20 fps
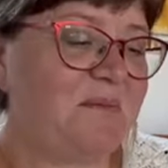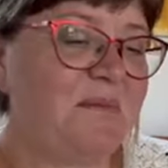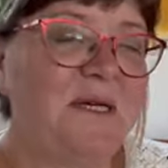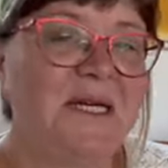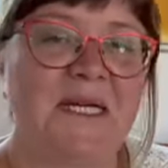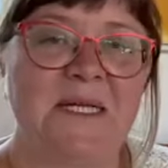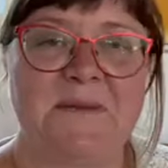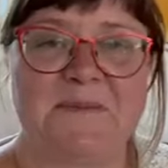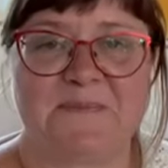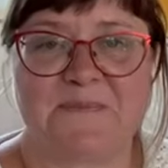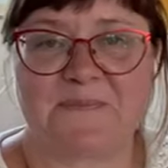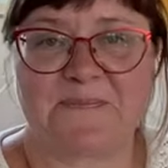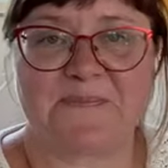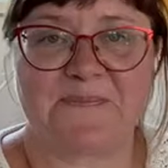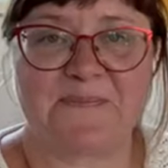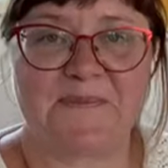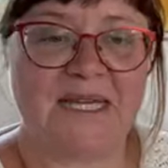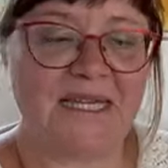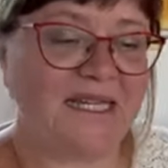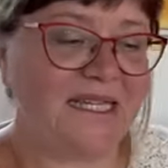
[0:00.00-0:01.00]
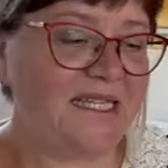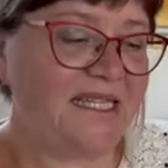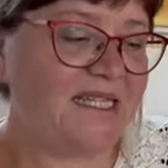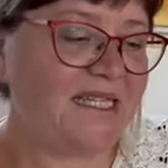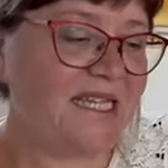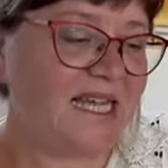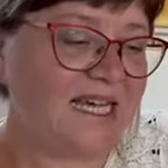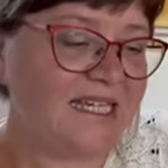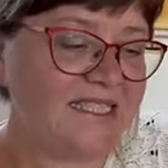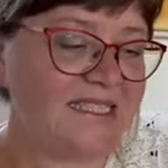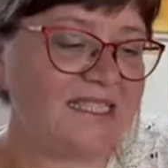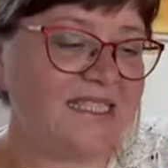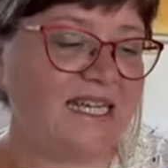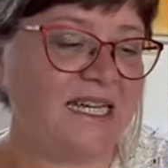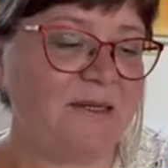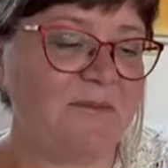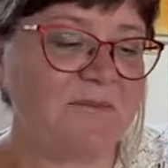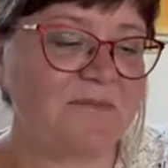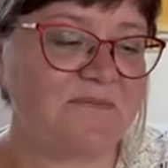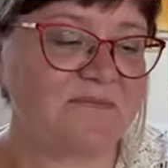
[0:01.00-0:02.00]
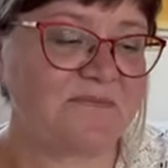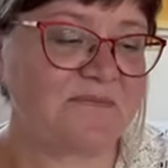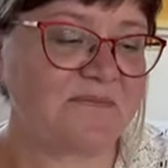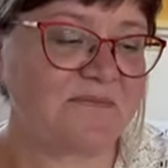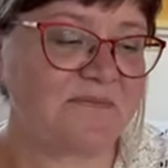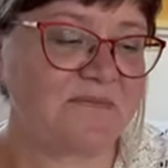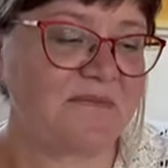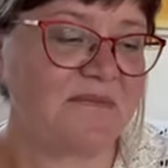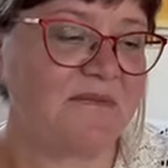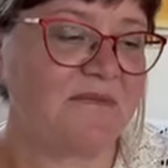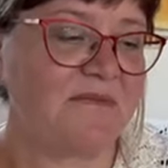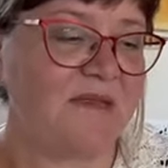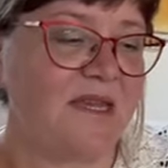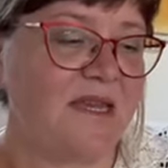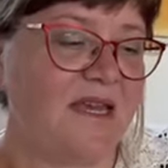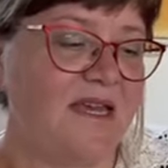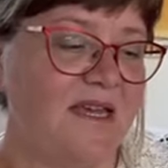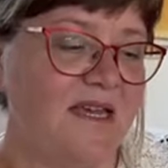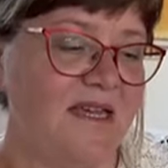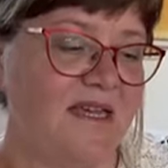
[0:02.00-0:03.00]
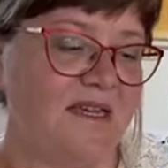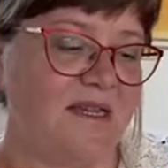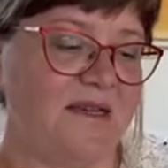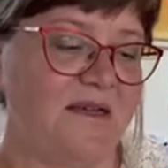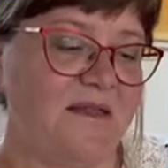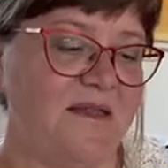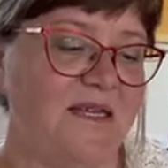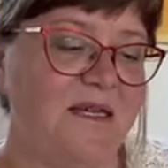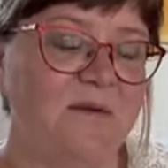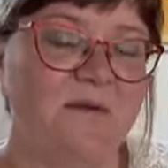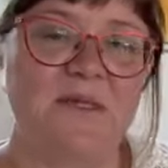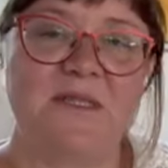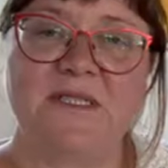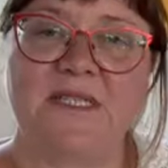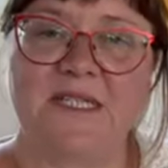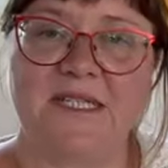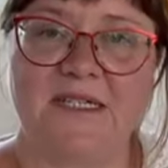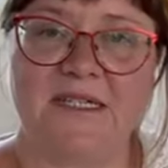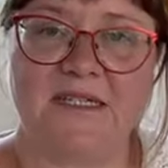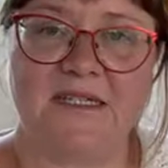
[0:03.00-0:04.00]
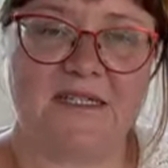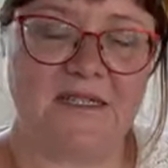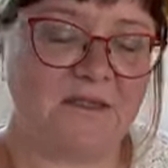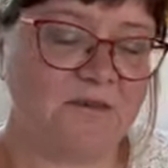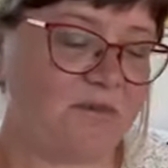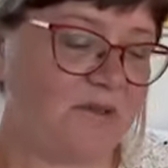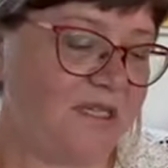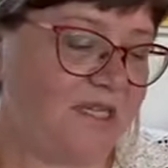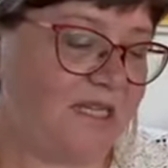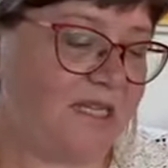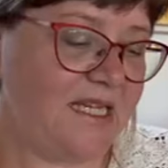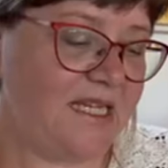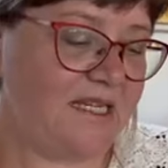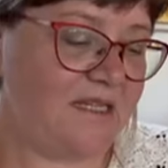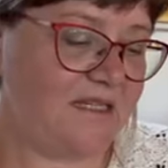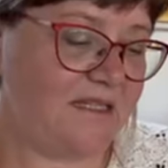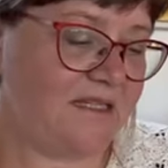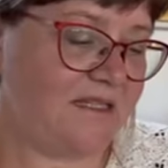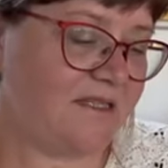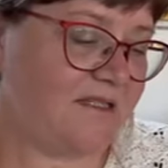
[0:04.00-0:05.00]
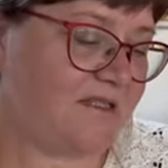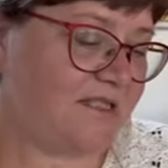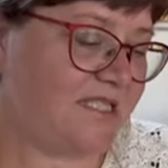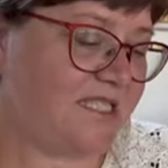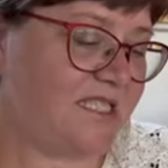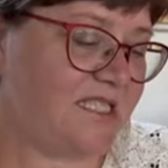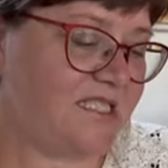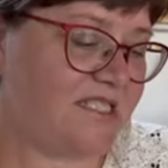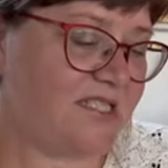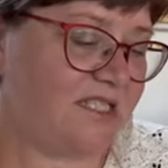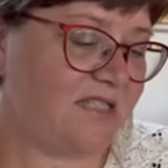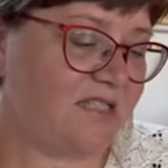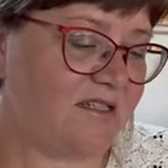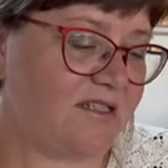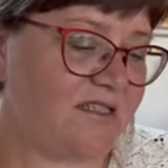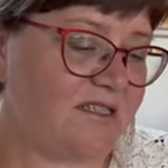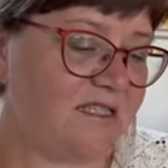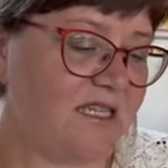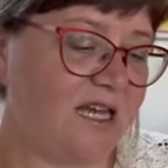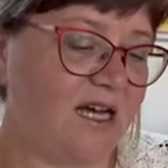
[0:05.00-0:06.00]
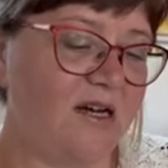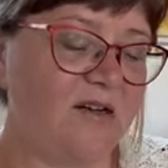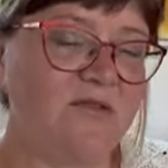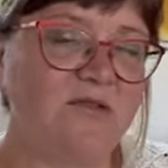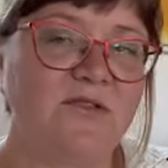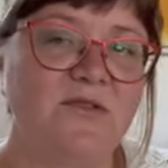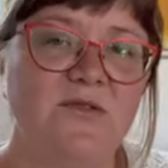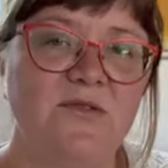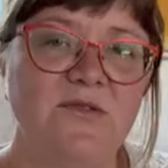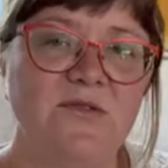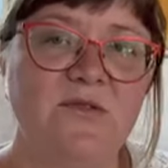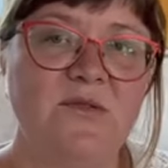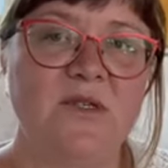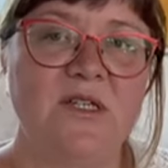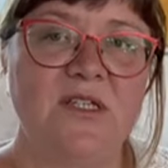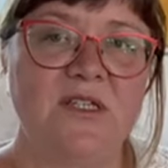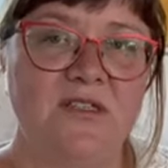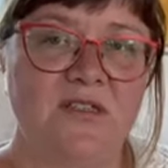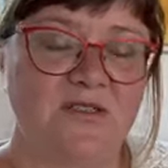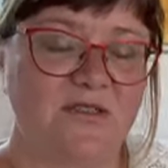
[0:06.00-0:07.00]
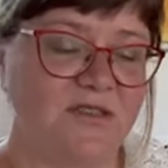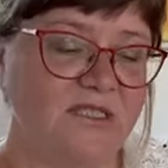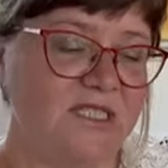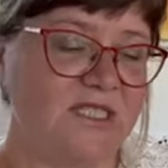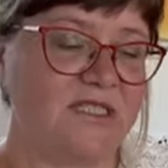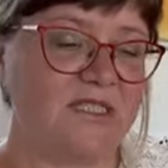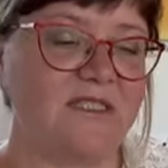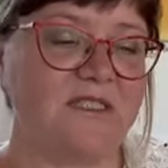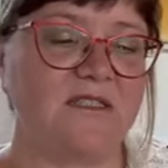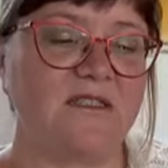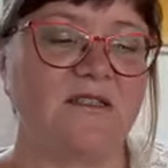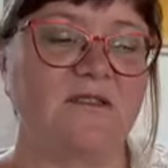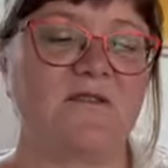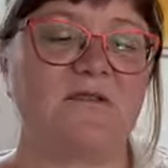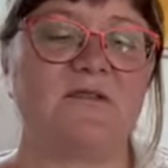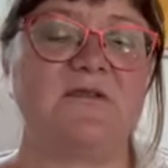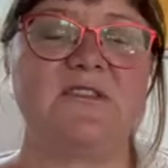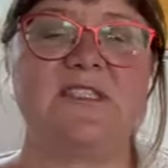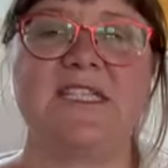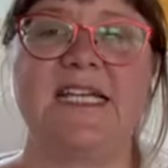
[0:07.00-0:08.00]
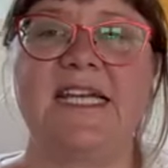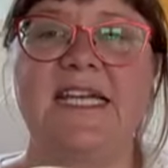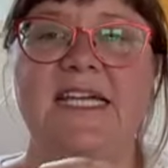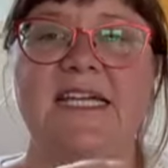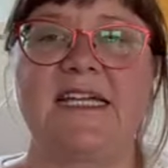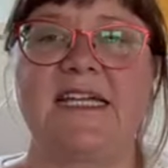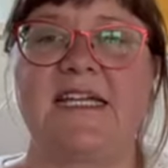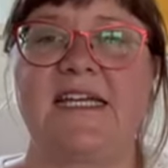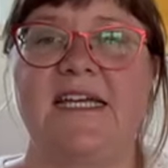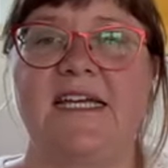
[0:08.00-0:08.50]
But the last time there were one teaching us how to do Tunisian crocheting.